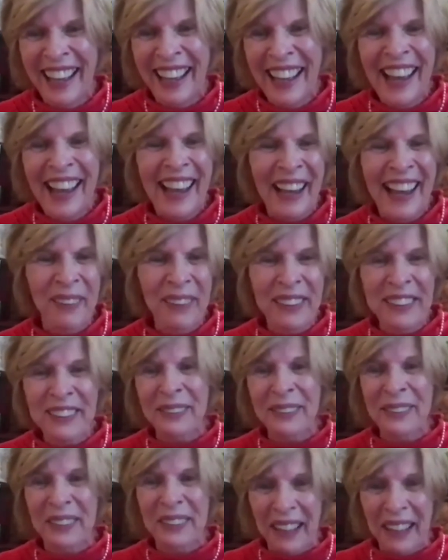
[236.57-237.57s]
how would you
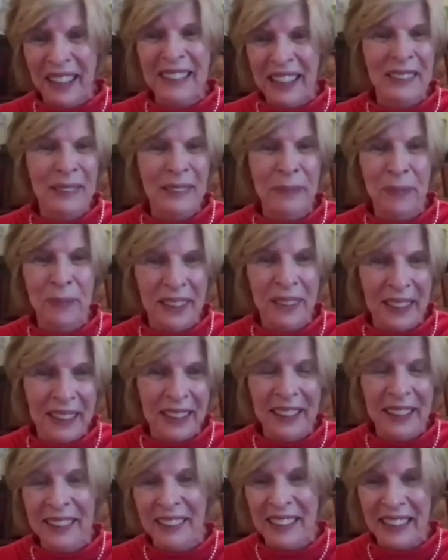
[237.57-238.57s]
like to be
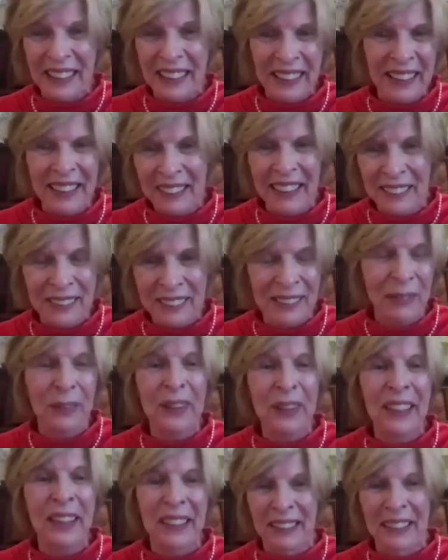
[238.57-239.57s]
the
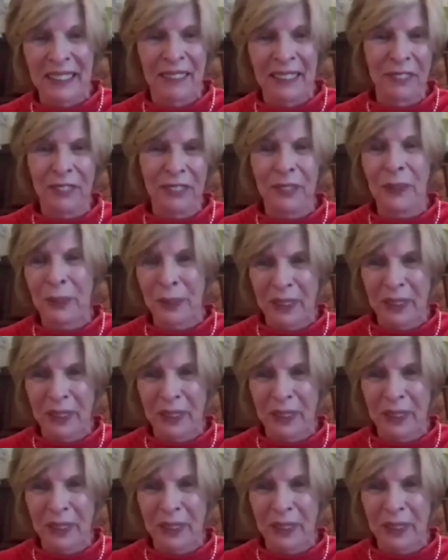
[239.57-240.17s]
historian for